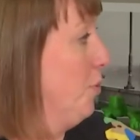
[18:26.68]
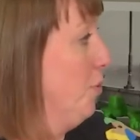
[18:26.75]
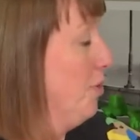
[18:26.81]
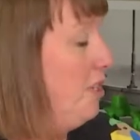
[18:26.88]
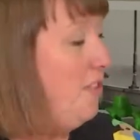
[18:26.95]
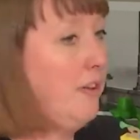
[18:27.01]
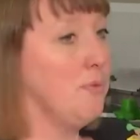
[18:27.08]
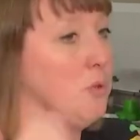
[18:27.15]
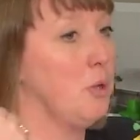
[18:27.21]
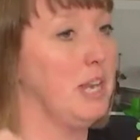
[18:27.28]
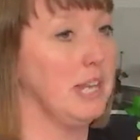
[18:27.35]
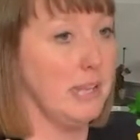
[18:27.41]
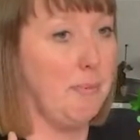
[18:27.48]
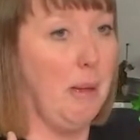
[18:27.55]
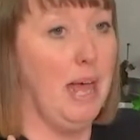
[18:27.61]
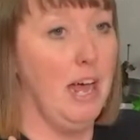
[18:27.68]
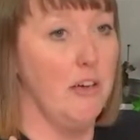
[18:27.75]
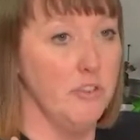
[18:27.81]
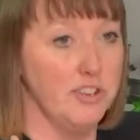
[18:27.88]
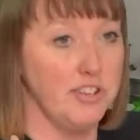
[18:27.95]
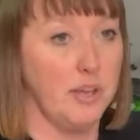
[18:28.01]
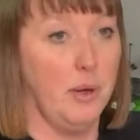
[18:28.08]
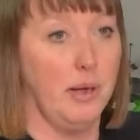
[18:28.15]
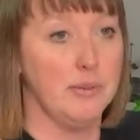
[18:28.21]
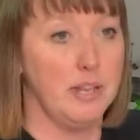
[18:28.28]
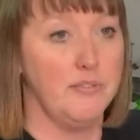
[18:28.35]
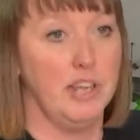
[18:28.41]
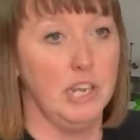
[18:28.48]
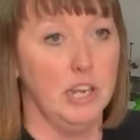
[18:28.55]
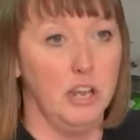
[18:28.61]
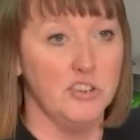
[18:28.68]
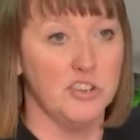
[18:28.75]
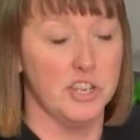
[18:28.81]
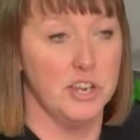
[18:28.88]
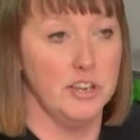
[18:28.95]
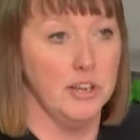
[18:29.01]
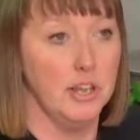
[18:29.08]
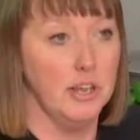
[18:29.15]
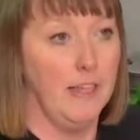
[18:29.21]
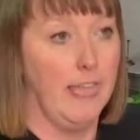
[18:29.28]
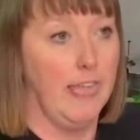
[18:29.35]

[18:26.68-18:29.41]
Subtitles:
schools. If I'm talking as a parent, so I was living in London,